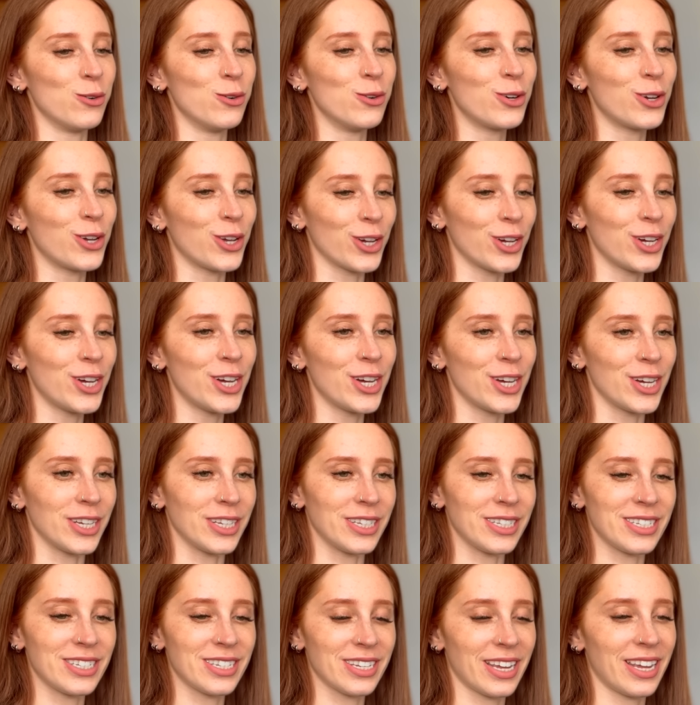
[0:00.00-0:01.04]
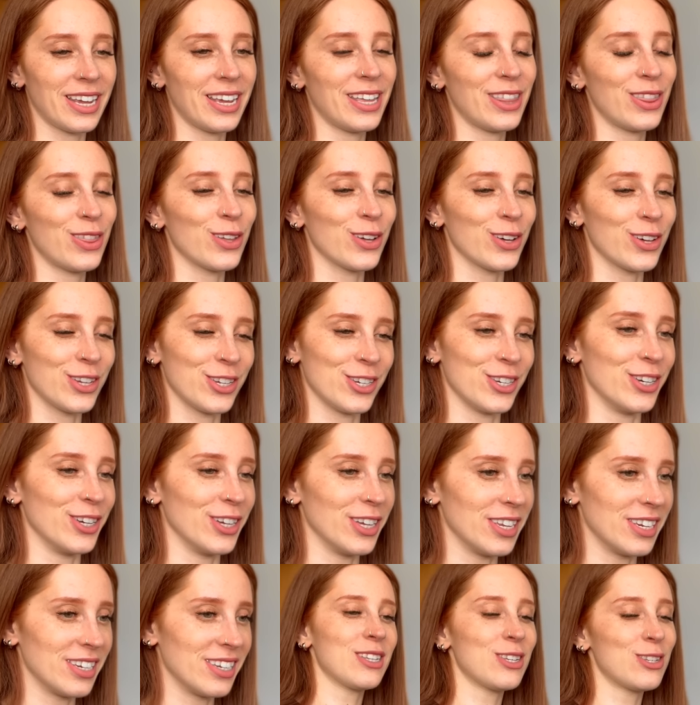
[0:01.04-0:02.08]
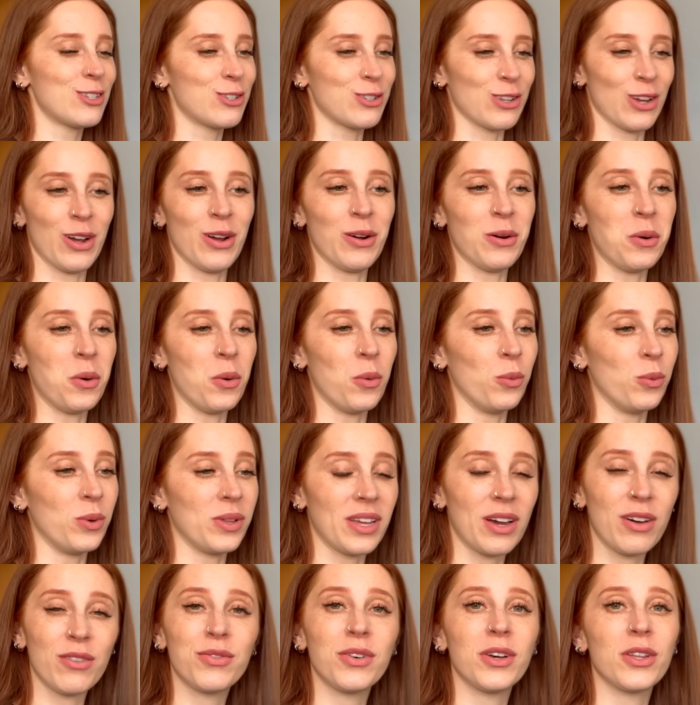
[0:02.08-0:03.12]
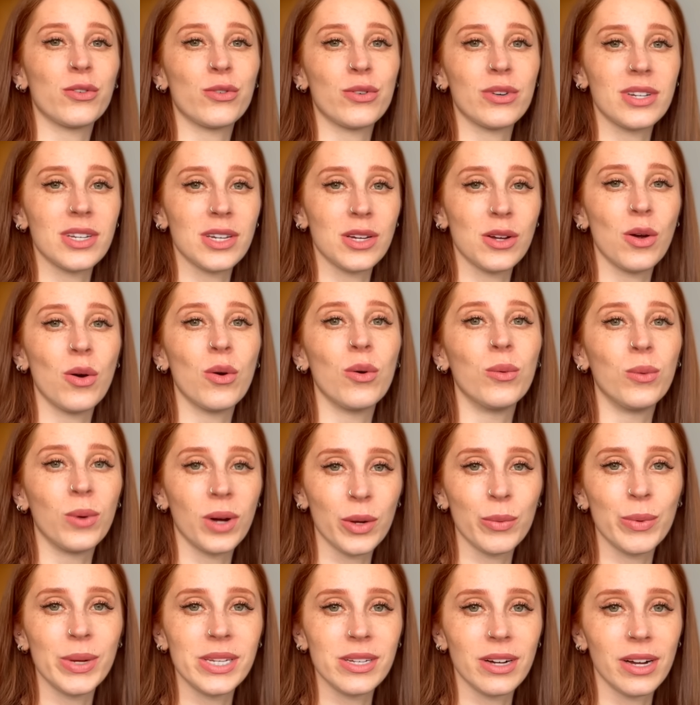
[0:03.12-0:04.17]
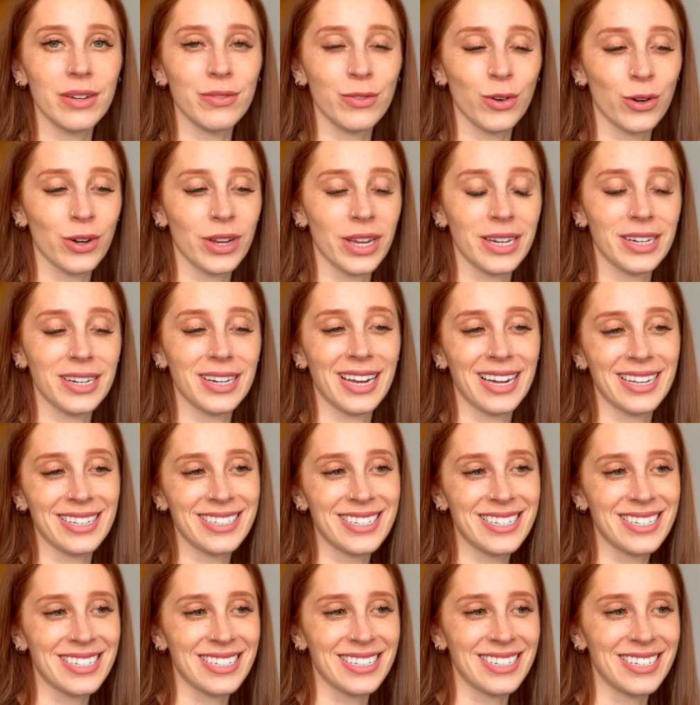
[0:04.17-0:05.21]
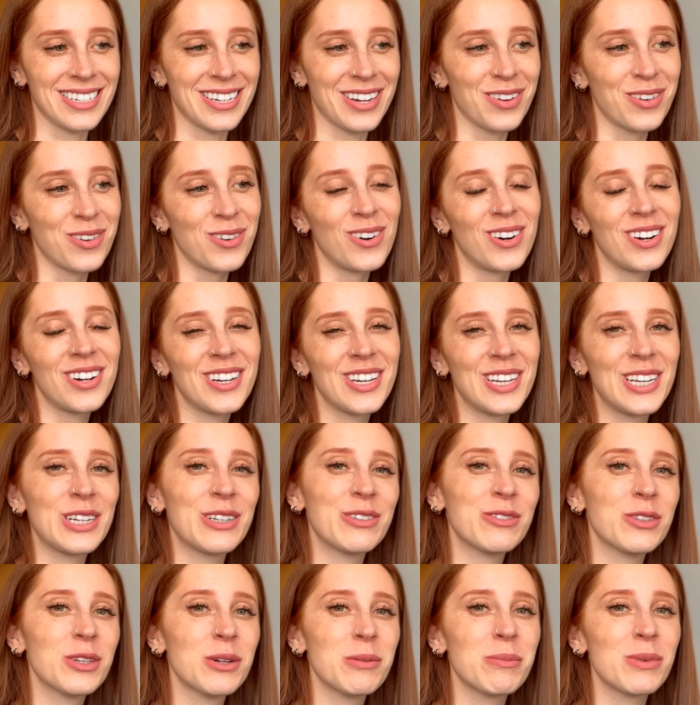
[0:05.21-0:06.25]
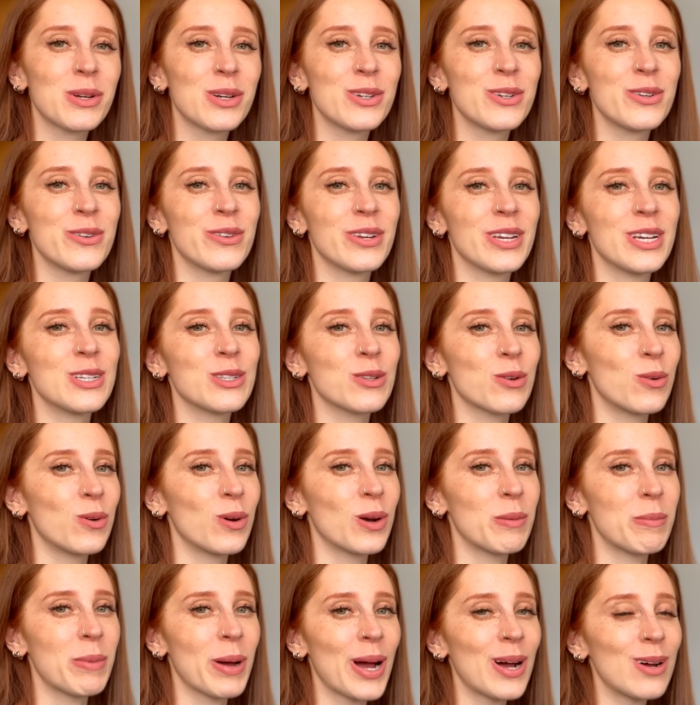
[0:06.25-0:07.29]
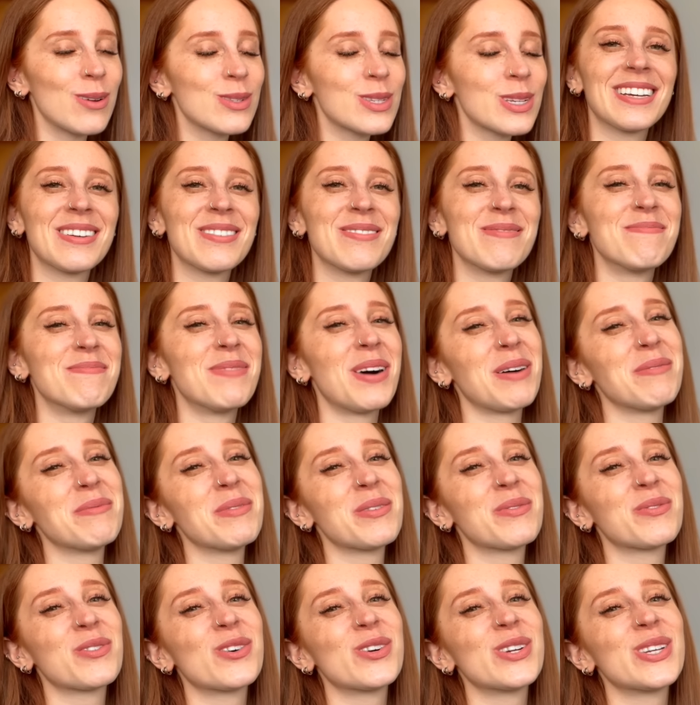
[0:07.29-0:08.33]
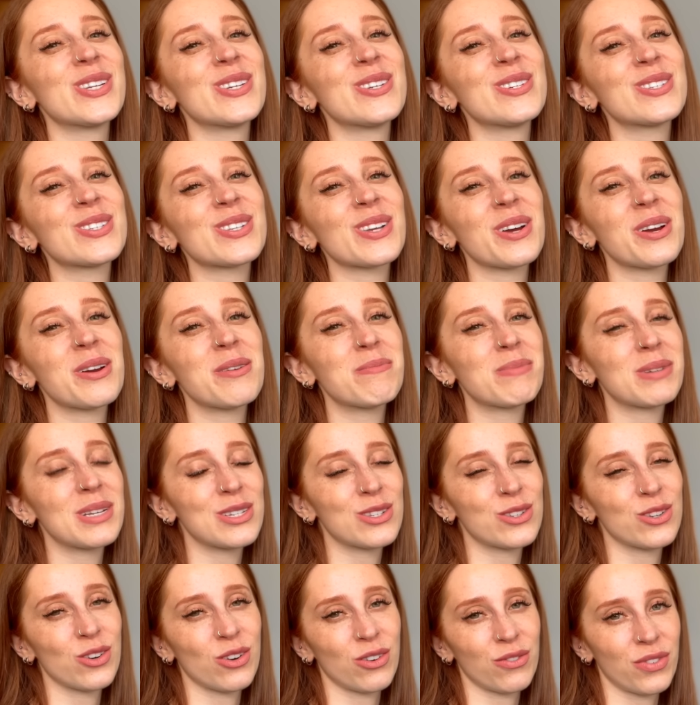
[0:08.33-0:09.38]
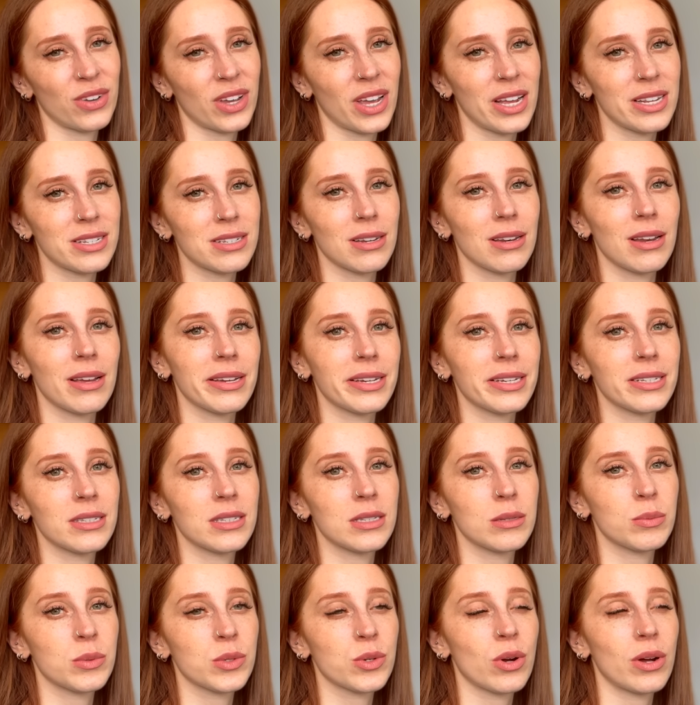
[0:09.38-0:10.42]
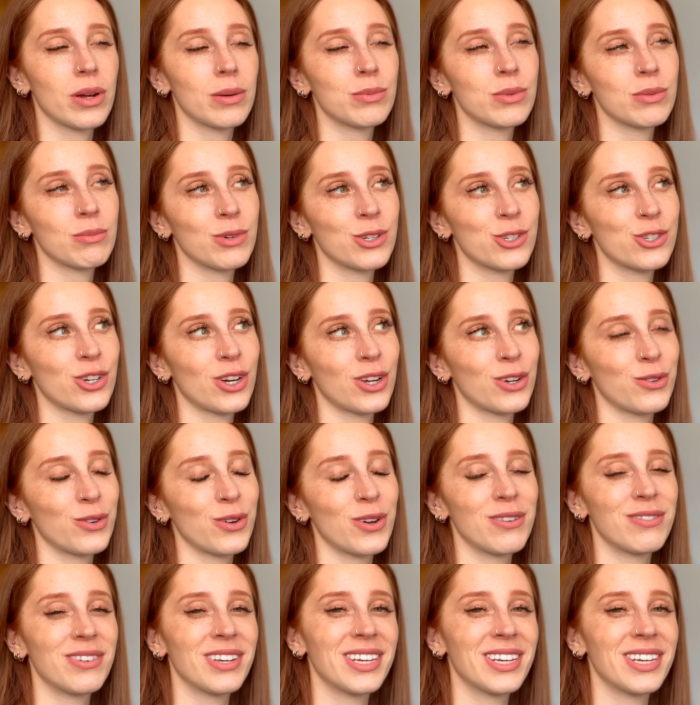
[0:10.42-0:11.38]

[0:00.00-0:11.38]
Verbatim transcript: all good in the hood. So without further ado, why don't we dive on in and see what Luft Balloon is all about. But before we do so, please do not forget to like and subscribe to my channel over